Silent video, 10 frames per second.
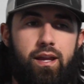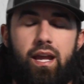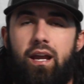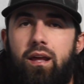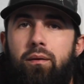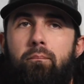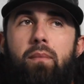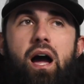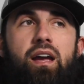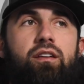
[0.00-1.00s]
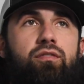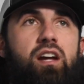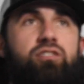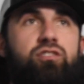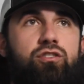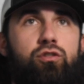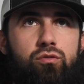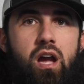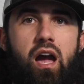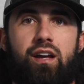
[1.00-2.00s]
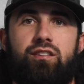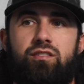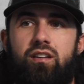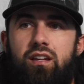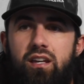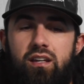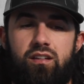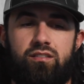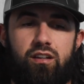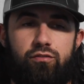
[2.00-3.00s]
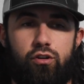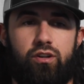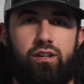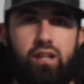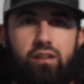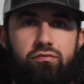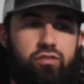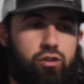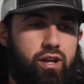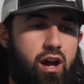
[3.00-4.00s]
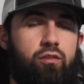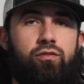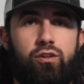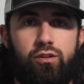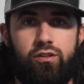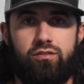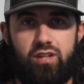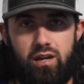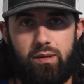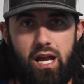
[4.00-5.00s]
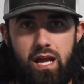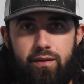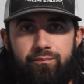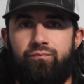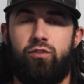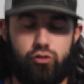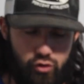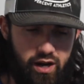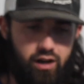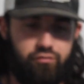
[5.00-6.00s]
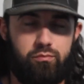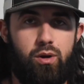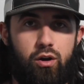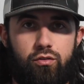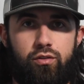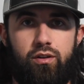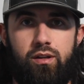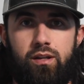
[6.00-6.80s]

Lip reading: And my advice to you guys is, if you're an infield outfielder type guy, try out for both.